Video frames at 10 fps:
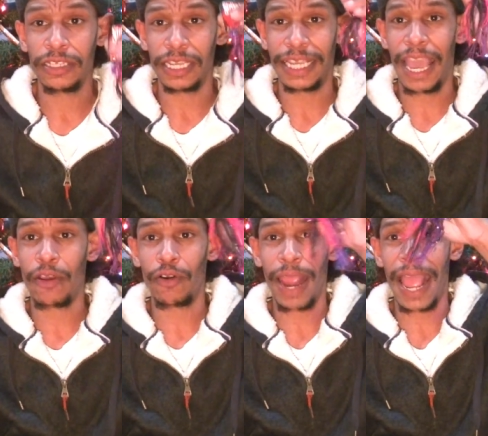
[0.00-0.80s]
to
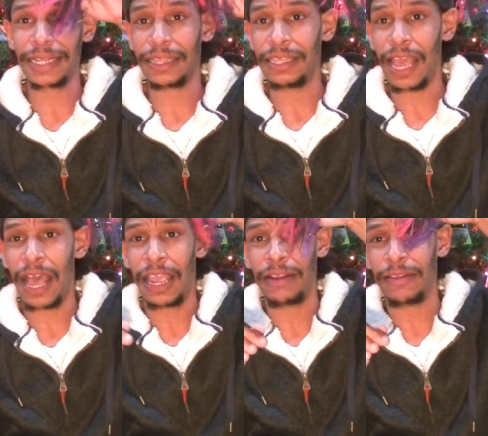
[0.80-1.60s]
counteract the,
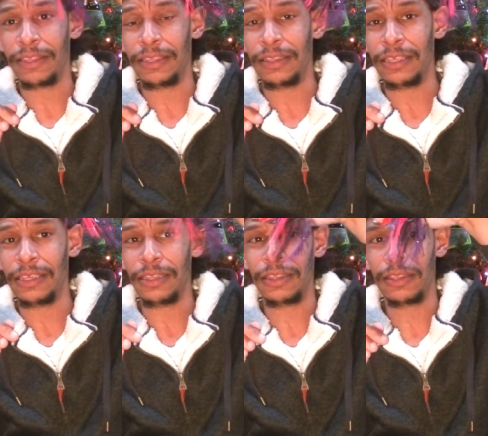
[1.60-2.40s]
the,
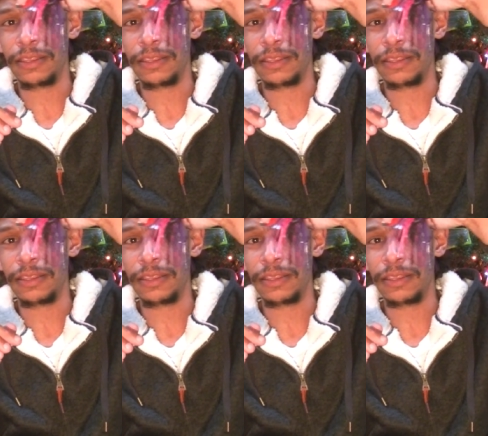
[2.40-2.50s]
the,